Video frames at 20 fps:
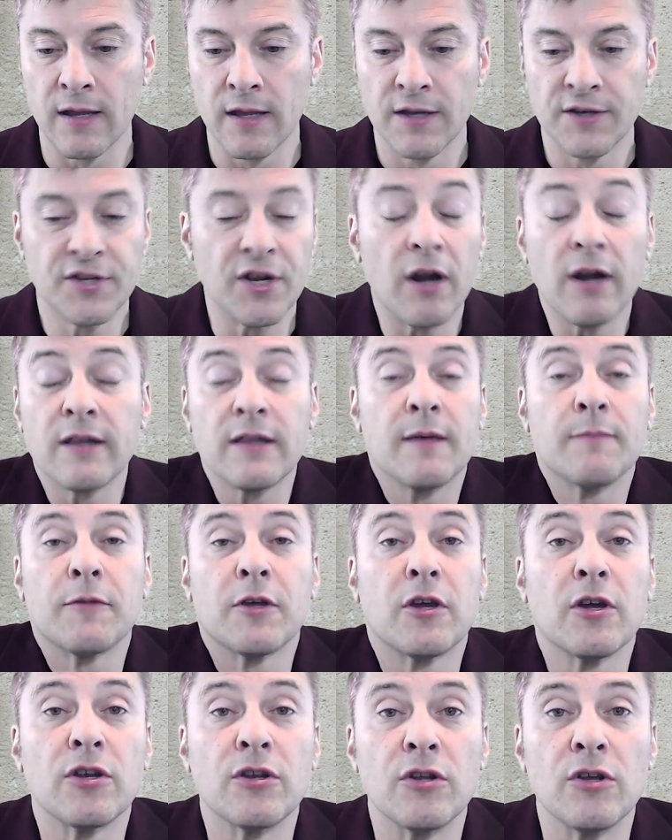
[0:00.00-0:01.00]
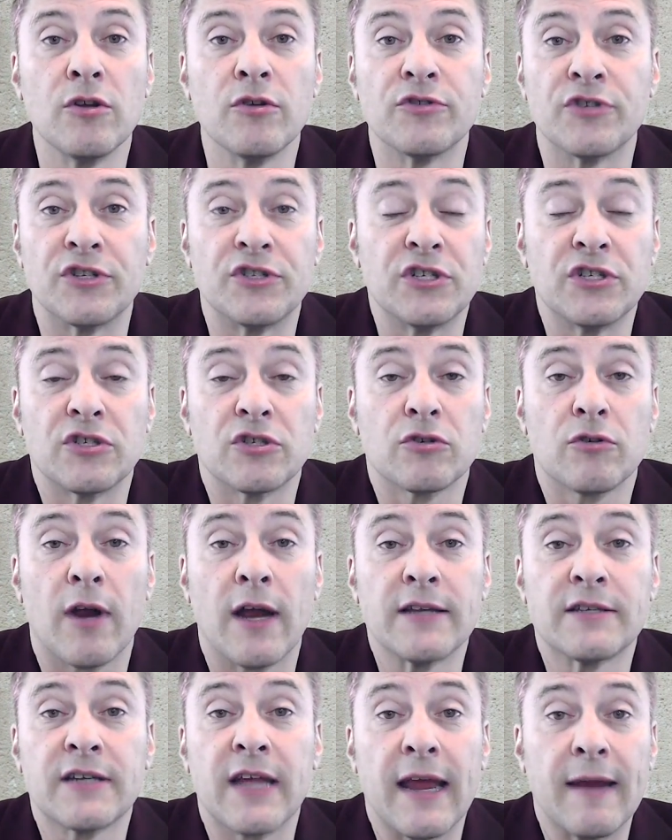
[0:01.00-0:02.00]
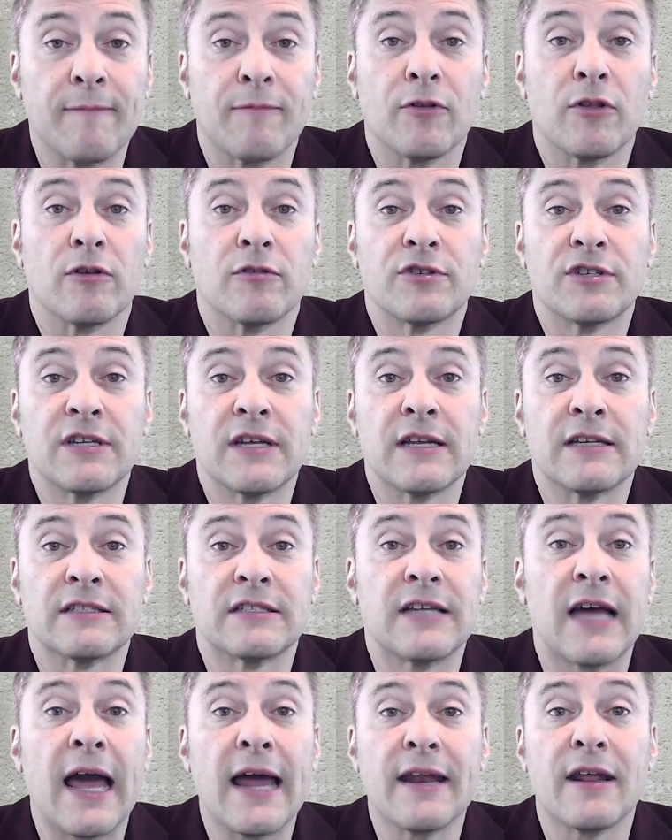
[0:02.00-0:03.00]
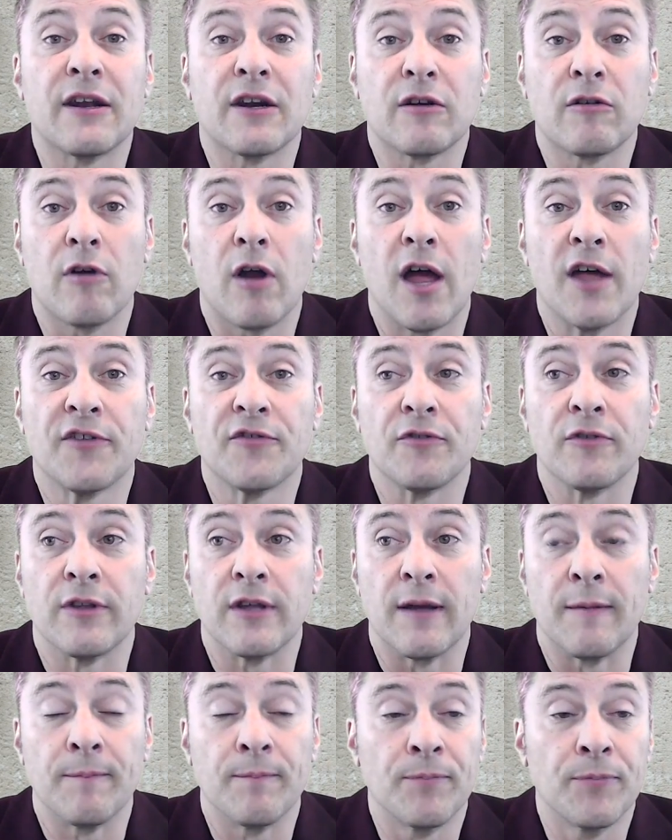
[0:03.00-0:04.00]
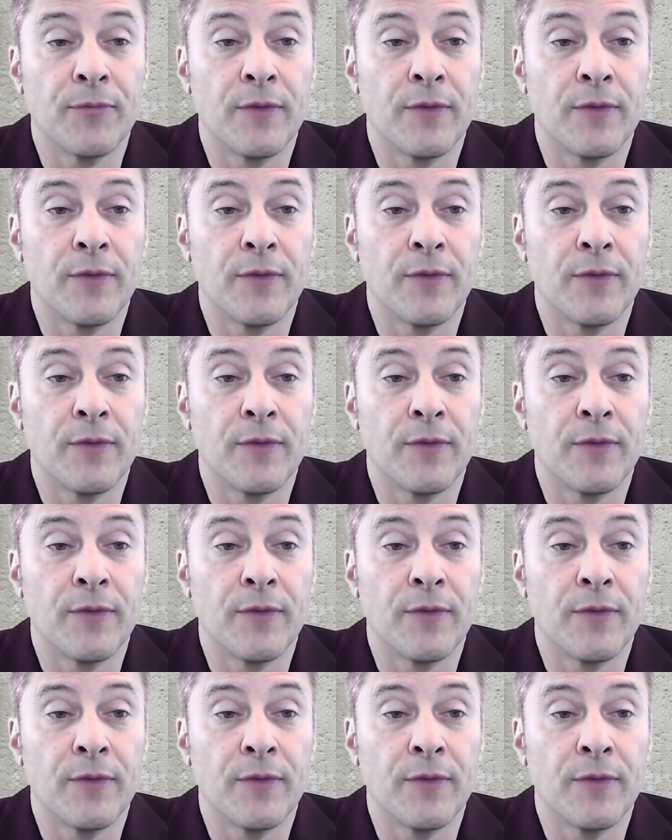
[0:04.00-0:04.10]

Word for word: telling them the good news that Jesus Christ came for their sins, died on a cross for them,